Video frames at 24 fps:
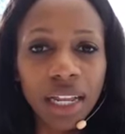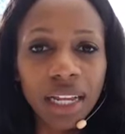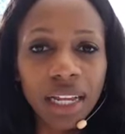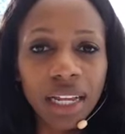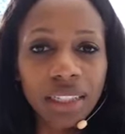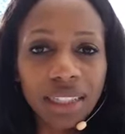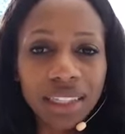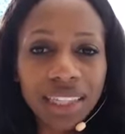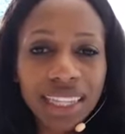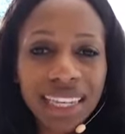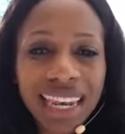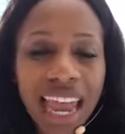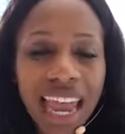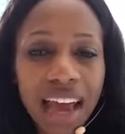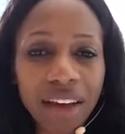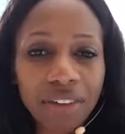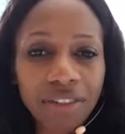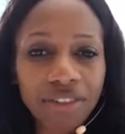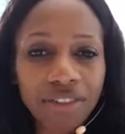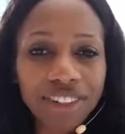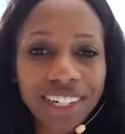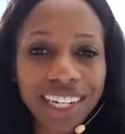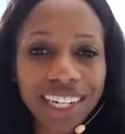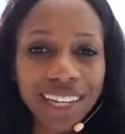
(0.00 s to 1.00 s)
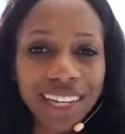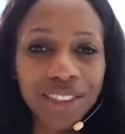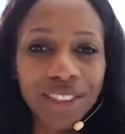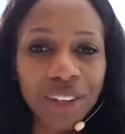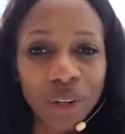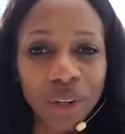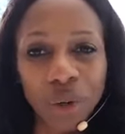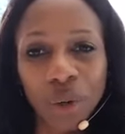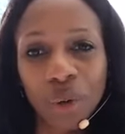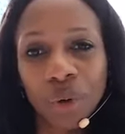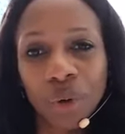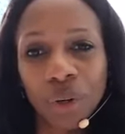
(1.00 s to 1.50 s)
left in the
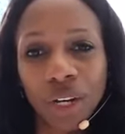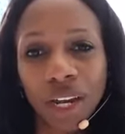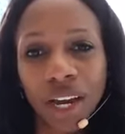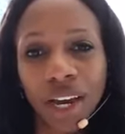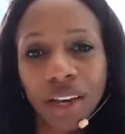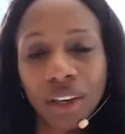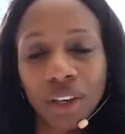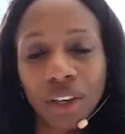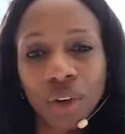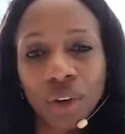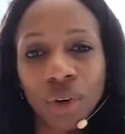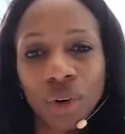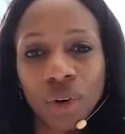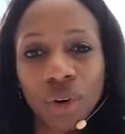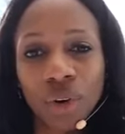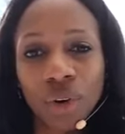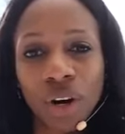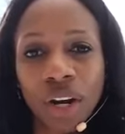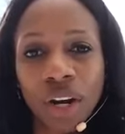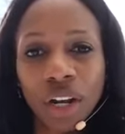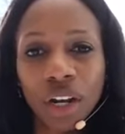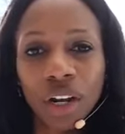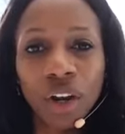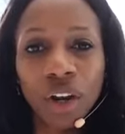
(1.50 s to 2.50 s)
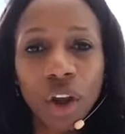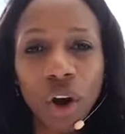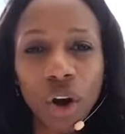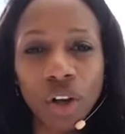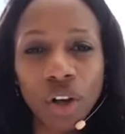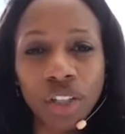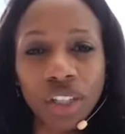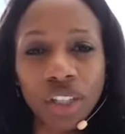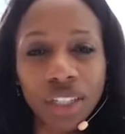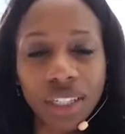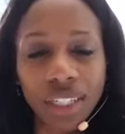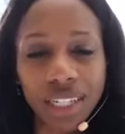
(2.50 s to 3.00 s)
corner, you're
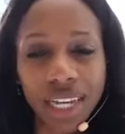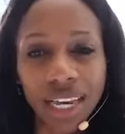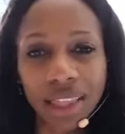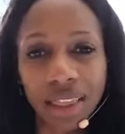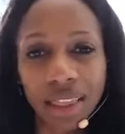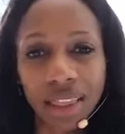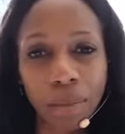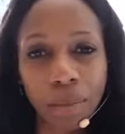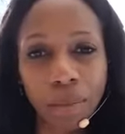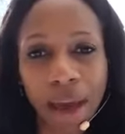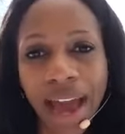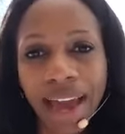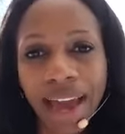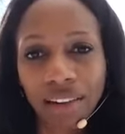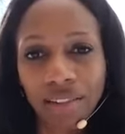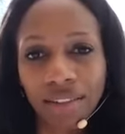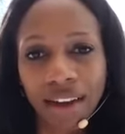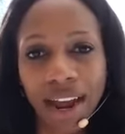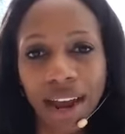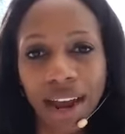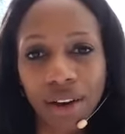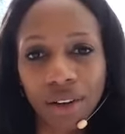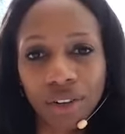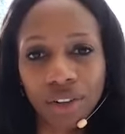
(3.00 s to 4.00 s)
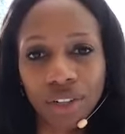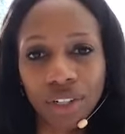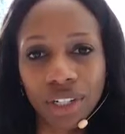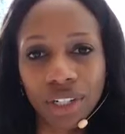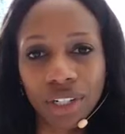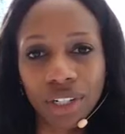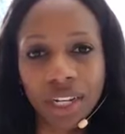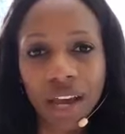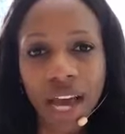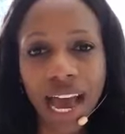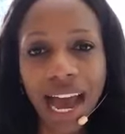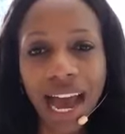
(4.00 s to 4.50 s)
lost in the background.
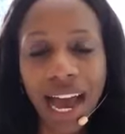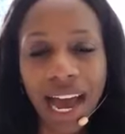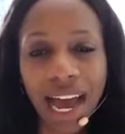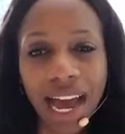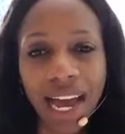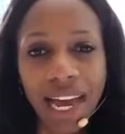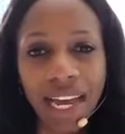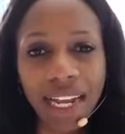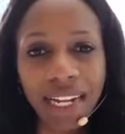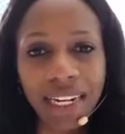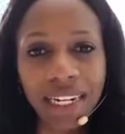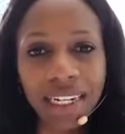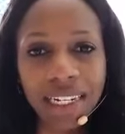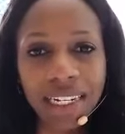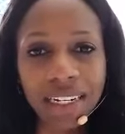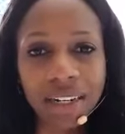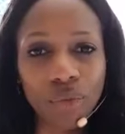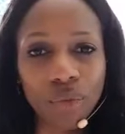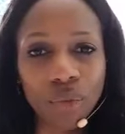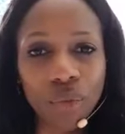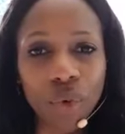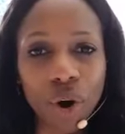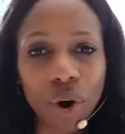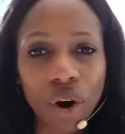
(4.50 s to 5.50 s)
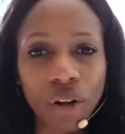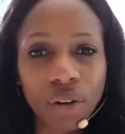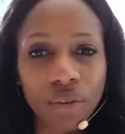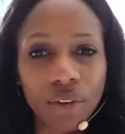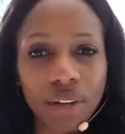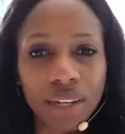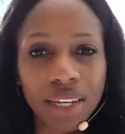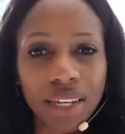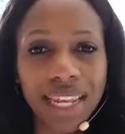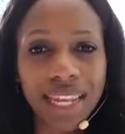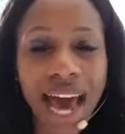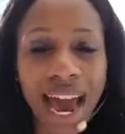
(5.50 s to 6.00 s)
And what
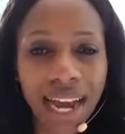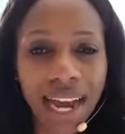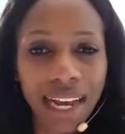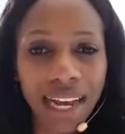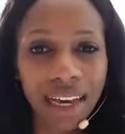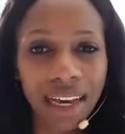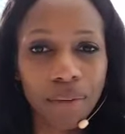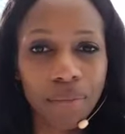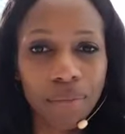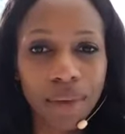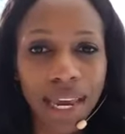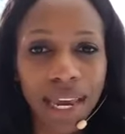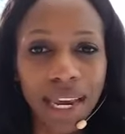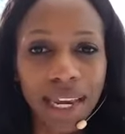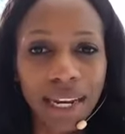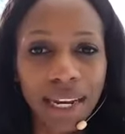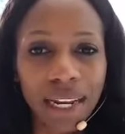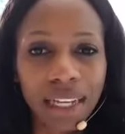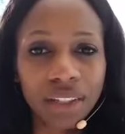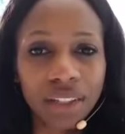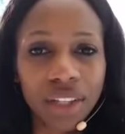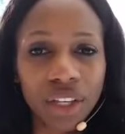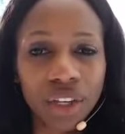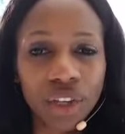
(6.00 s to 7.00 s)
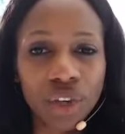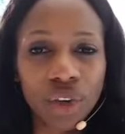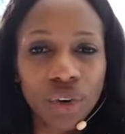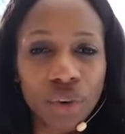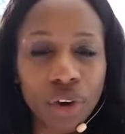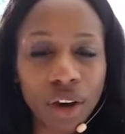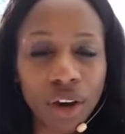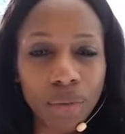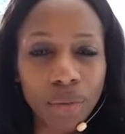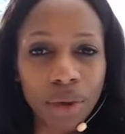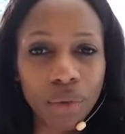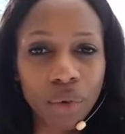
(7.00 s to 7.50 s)
that can mean is that you
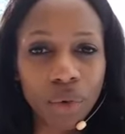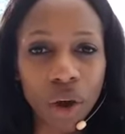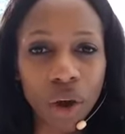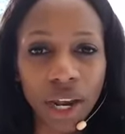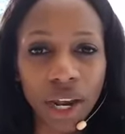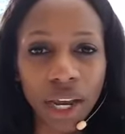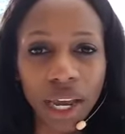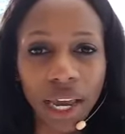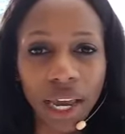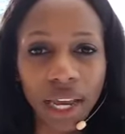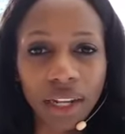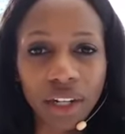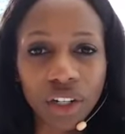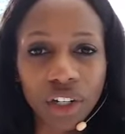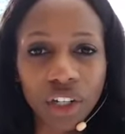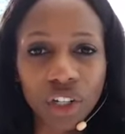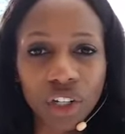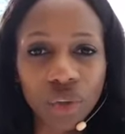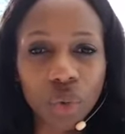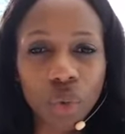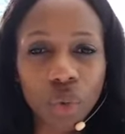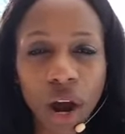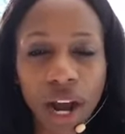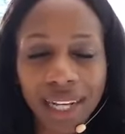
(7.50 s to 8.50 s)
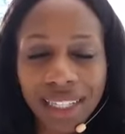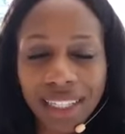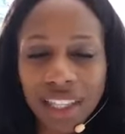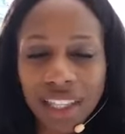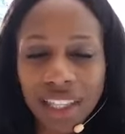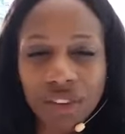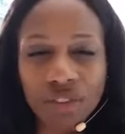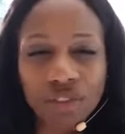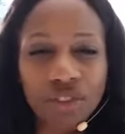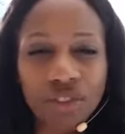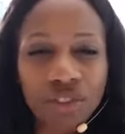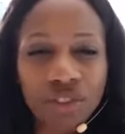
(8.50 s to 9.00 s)
can be working twice,
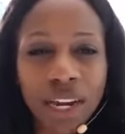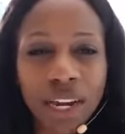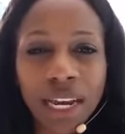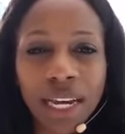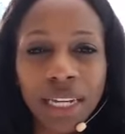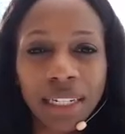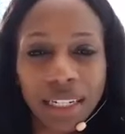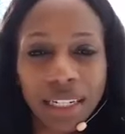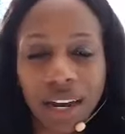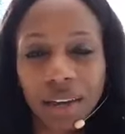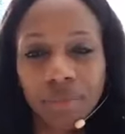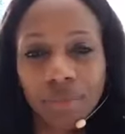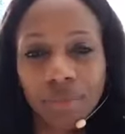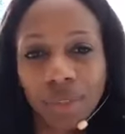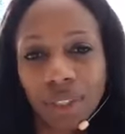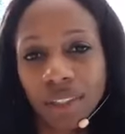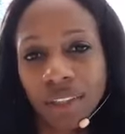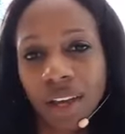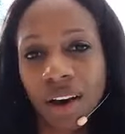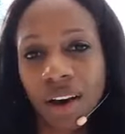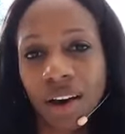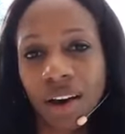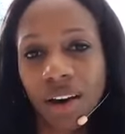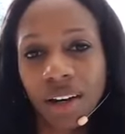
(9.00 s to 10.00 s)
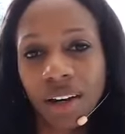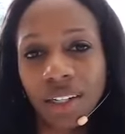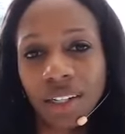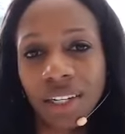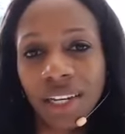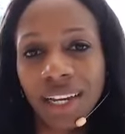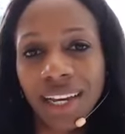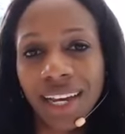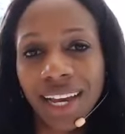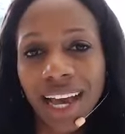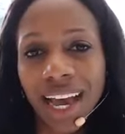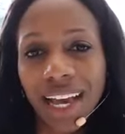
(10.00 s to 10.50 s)
3 times as hard
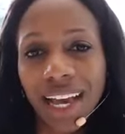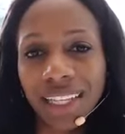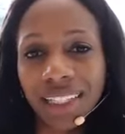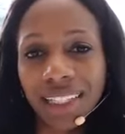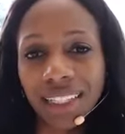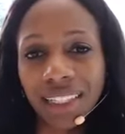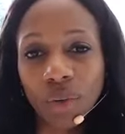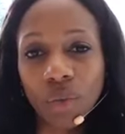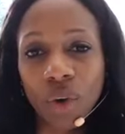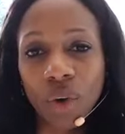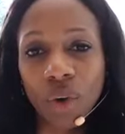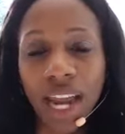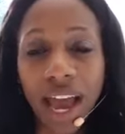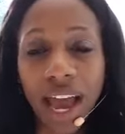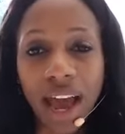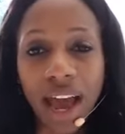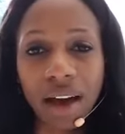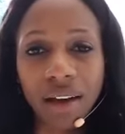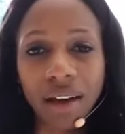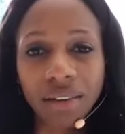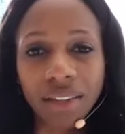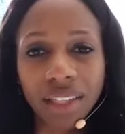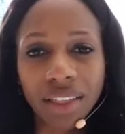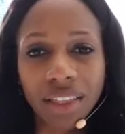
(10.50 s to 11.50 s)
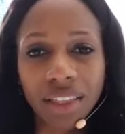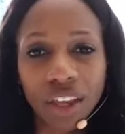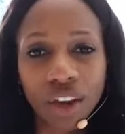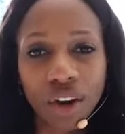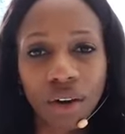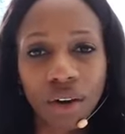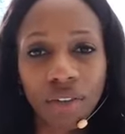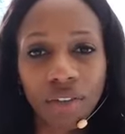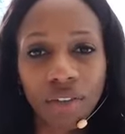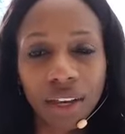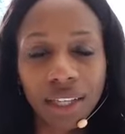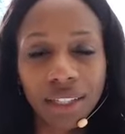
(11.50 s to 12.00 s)
as someone else in the
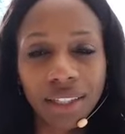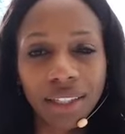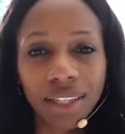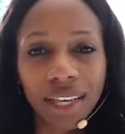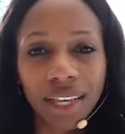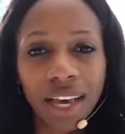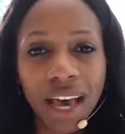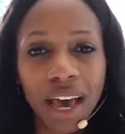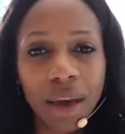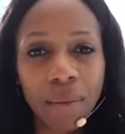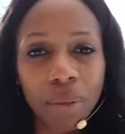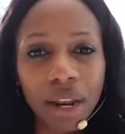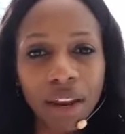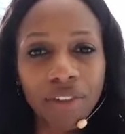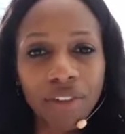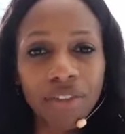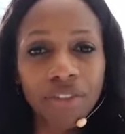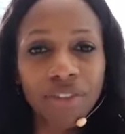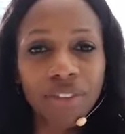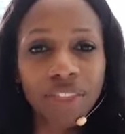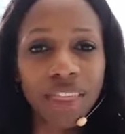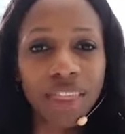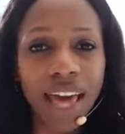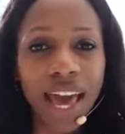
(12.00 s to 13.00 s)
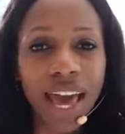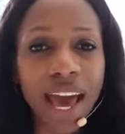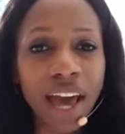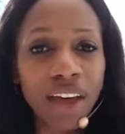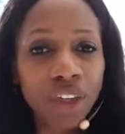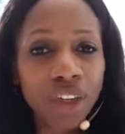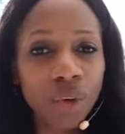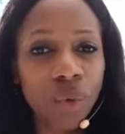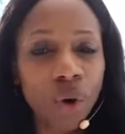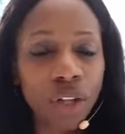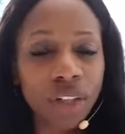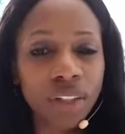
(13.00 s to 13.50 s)
office. But if they're
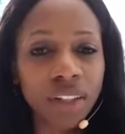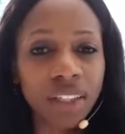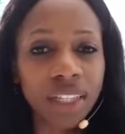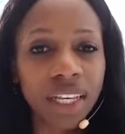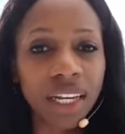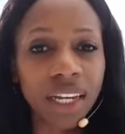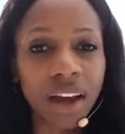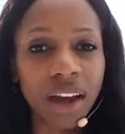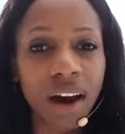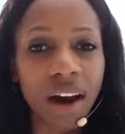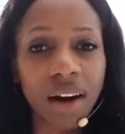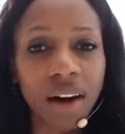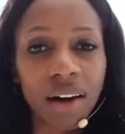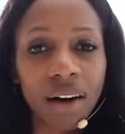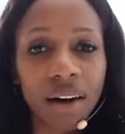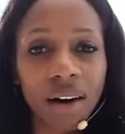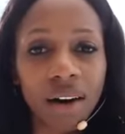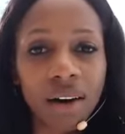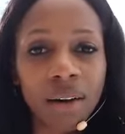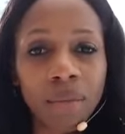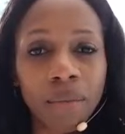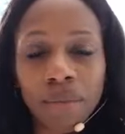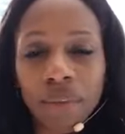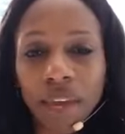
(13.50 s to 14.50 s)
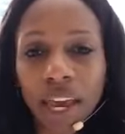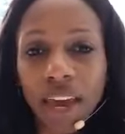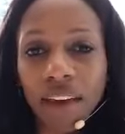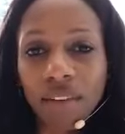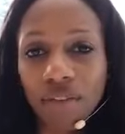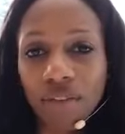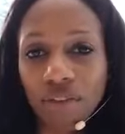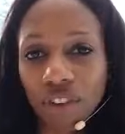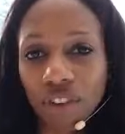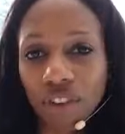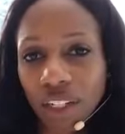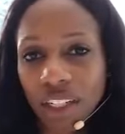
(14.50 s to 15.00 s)
the ones that are
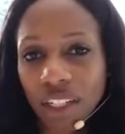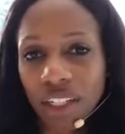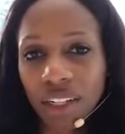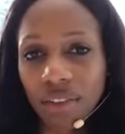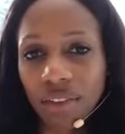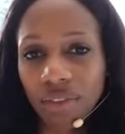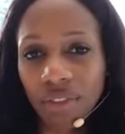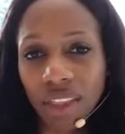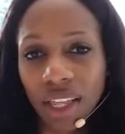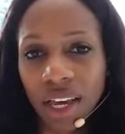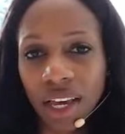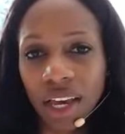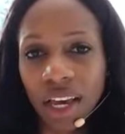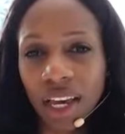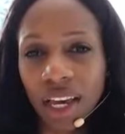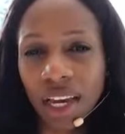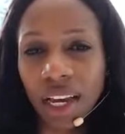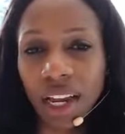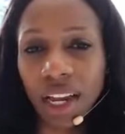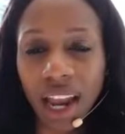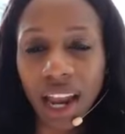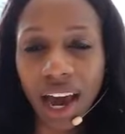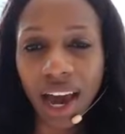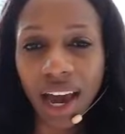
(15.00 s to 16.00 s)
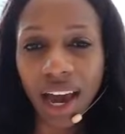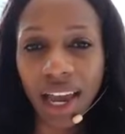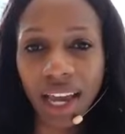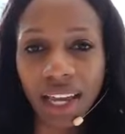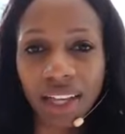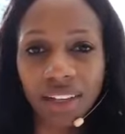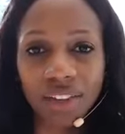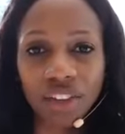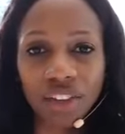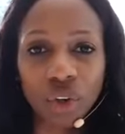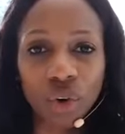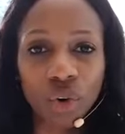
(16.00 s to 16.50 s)
in front of the
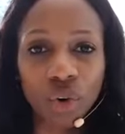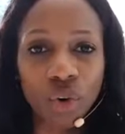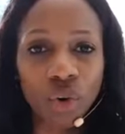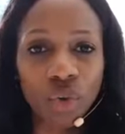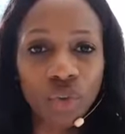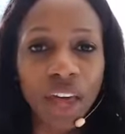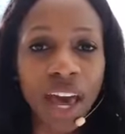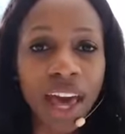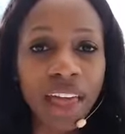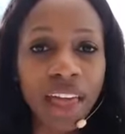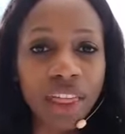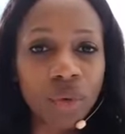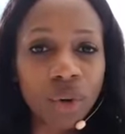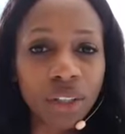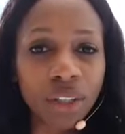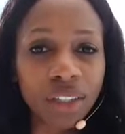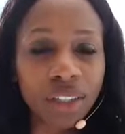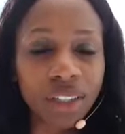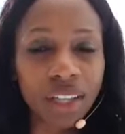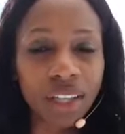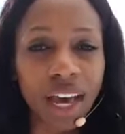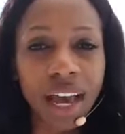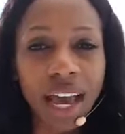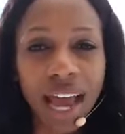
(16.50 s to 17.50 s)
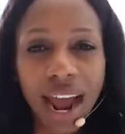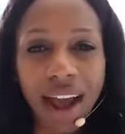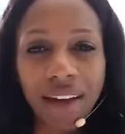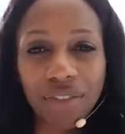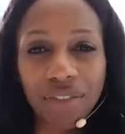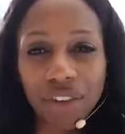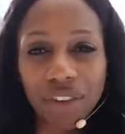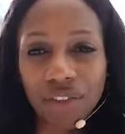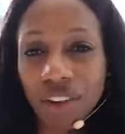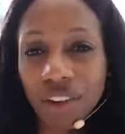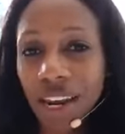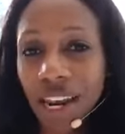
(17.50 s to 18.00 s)
clients, or they're the ones that
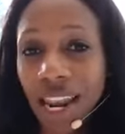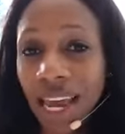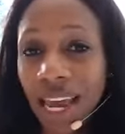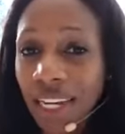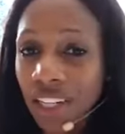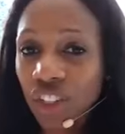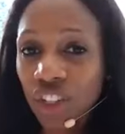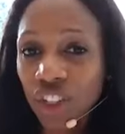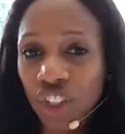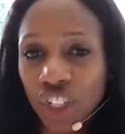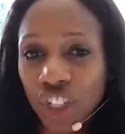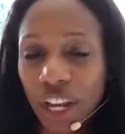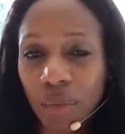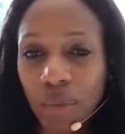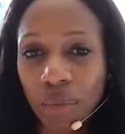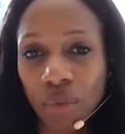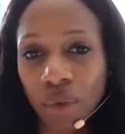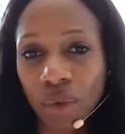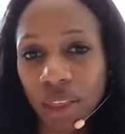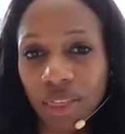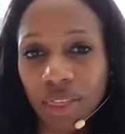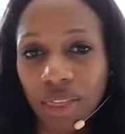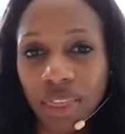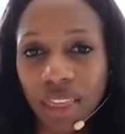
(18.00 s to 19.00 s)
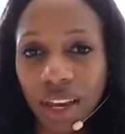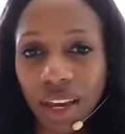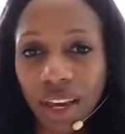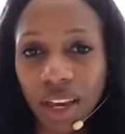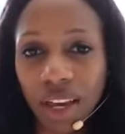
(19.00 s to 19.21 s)
have the relationship with the